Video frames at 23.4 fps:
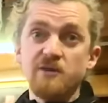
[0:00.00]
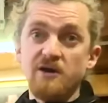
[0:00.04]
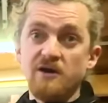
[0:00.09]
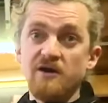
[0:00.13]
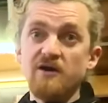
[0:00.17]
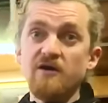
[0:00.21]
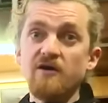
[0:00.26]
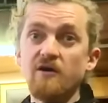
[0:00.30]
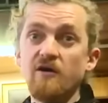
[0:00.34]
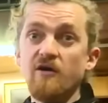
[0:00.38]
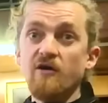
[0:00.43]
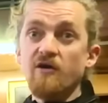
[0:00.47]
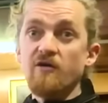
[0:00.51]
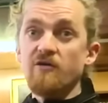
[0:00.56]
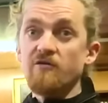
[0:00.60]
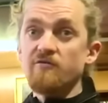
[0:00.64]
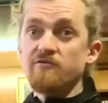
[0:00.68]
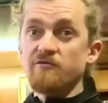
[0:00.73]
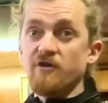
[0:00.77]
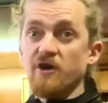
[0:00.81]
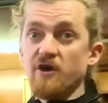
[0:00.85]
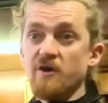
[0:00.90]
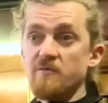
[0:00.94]
part
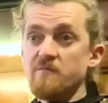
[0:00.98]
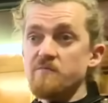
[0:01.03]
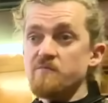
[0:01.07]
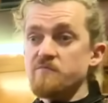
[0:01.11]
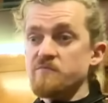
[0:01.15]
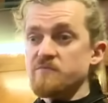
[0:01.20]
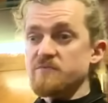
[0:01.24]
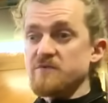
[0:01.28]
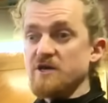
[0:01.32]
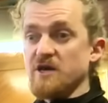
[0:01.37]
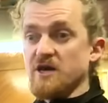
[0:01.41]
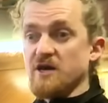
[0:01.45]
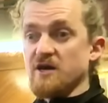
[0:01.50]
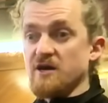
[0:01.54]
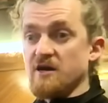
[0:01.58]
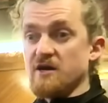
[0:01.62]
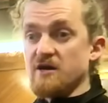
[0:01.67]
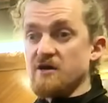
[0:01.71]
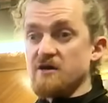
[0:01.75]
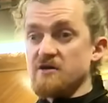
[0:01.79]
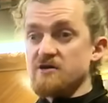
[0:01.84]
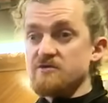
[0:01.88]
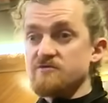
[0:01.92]
of
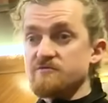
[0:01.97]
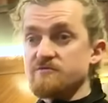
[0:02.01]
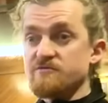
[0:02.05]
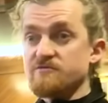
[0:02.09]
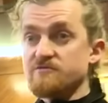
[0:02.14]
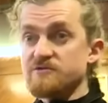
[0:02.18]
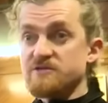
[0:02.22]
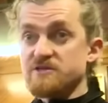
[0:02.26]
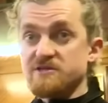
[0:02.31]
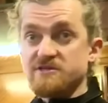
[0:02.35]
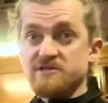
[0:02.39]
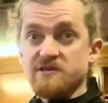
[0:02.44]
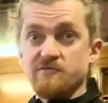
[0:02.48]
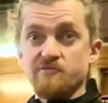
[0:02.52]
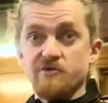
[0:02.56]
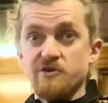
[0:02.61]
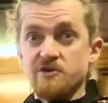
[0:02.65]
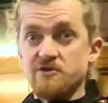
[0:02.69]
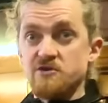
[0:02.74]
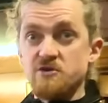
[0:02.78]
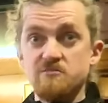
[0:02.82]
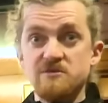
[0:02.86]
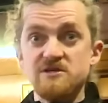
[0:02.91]

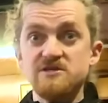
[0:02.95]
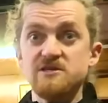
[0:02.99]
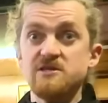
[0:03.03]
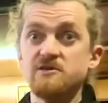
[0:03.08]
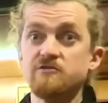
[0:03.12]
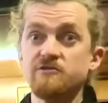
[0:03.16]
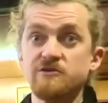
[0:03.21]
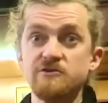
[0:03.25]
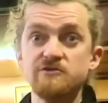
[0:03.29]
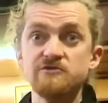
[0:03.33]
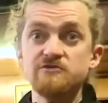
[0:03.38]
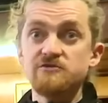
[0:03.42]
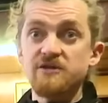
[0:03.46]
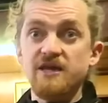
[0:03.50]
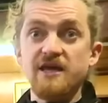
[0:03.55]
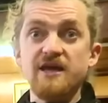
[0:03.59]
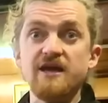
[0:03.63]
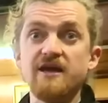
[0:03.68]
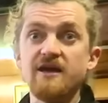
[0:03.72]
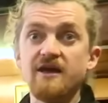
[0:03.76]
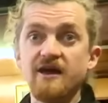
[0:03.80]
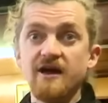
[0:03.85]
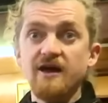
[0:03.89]
discovering new materials,
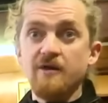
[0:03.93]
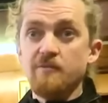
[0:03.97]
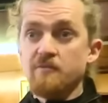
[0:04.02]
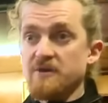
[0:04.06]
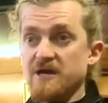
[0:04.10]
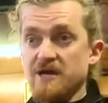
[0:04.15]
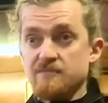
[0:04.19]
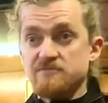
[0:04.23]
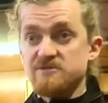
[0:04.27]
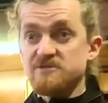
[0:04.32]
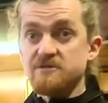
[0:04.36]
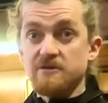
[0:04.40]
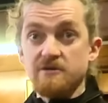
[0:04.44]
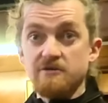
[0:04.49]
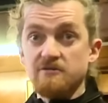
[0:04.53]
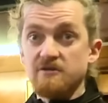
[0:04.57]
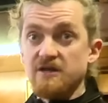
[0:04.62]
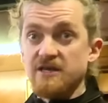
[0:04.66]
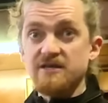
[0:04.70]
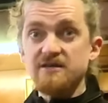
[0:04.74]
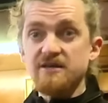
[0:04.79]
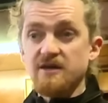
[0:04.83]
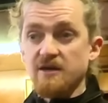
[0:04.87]

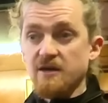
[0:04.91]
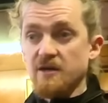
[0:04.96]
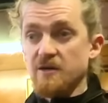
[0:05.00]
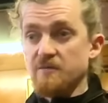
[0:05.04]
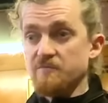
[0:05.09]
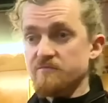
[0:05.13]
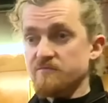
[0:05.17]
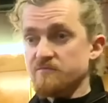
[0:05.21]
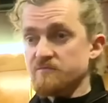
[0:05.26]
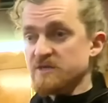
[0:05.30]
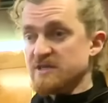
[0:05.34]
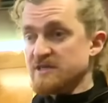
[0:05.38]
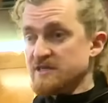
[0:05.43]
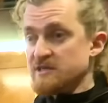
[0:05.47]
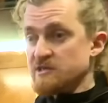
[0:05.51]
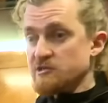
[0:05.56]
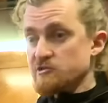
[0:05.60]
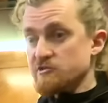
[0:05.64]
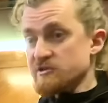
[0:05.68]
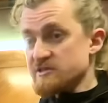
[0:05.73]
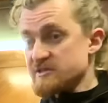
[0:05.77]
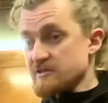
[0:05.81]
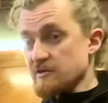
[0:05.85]
absolutely.
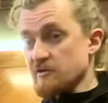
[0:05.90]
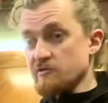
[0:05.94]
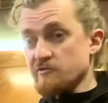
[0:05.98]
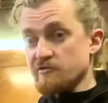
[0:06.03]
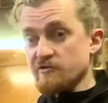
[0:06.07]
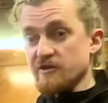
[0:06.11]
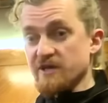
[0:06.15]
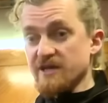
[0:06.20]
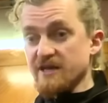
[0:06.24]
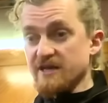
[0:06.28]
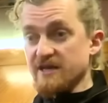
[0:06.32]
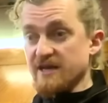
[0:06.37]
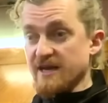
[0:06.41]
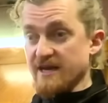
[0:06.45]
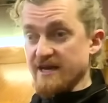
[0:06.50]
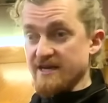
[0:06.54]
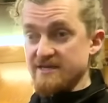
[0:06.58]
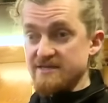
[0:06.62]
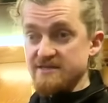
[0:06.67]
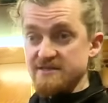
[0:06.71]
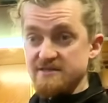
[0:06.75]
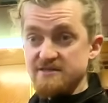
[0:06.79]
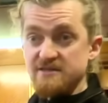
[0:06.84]
Crystallography
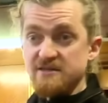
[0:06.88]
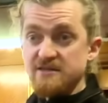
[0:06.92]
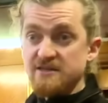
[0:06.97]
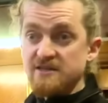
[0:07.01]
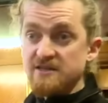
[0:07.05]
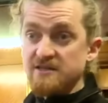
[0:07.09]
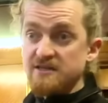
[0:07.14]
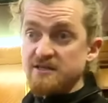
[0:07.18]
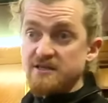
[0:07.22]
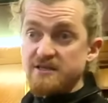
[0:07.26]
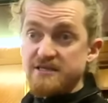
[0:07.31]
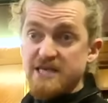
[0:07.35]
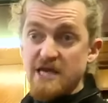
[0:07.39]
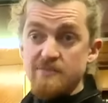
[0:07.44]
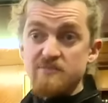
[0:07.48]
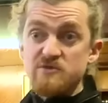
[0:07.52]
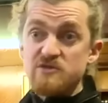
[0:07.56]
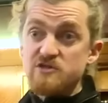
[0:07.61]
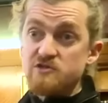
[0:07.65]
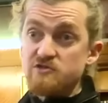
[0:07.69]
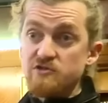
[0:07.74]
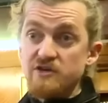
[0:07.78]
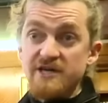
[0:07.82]
and
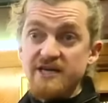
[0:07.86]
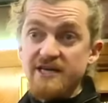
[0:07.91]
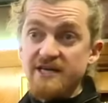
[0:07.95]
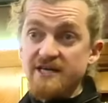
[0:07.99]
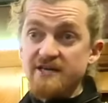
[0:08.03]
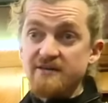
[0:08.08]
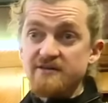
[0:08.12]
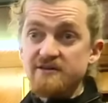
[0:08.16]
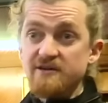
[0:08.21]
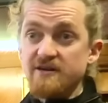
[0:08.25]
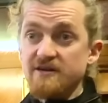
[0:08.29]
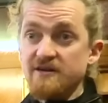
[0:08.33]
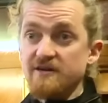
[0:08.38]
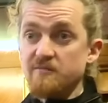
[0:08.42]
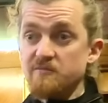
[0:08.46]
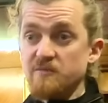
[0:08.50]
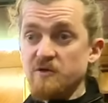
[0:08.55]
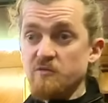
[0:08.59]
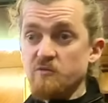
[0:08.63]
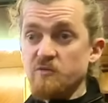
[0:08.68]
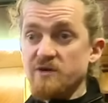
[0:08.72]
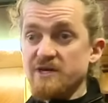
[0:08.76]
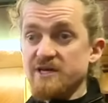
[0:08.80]
chemistry,
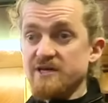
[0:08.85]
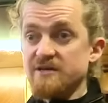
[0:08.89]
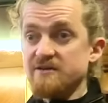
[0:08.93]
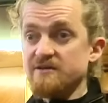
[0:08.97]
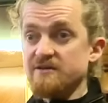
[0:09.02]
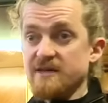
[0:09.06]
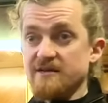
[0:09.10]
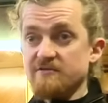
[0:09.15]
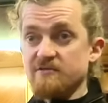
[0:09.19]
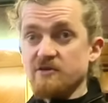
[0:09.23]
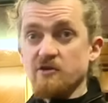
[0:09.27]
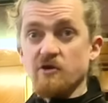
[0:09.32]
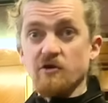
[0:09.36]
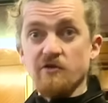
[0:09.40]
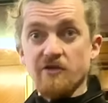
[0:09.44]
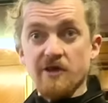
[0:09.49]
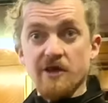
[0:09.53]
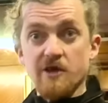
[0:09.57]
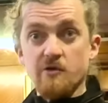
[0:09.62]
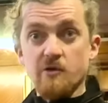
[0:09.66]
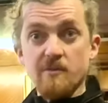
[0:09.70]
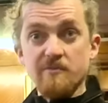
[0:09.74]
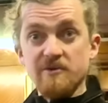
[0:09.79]
and we have a lot of
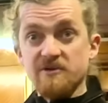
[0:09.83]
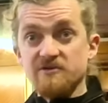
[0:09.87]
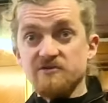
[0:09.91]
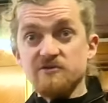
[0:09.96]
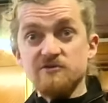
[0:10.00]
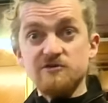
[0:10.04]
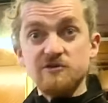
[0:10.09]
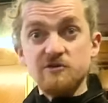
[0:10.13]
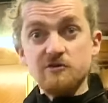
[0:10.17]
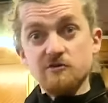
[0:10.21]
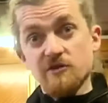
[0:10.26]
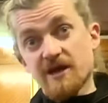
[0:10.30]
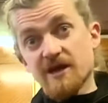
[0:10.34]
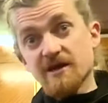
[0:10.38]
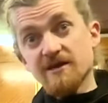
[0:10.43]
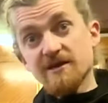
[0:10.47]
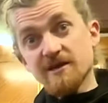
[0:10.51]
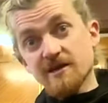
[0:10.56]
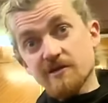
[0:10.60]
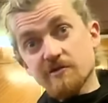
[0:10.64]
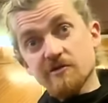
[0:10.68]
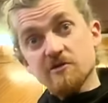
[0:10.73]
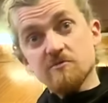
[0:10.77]
the equipment to do that
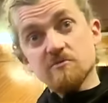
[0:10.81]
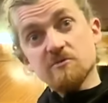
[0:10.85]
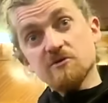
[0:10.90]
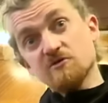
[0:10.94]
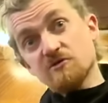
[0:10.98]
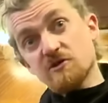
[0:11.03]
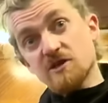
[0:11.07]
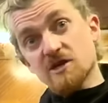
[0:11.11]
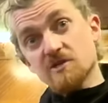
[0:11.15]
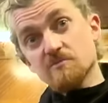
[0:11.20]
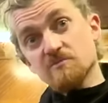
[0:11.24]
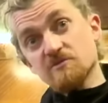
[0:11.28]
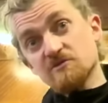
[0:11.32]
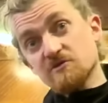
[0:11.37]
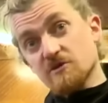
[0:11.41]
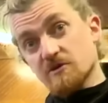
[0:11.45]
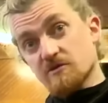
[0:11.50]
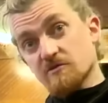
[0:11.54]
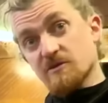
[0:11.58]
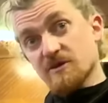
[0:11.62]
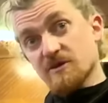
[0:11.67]
here at the museum, so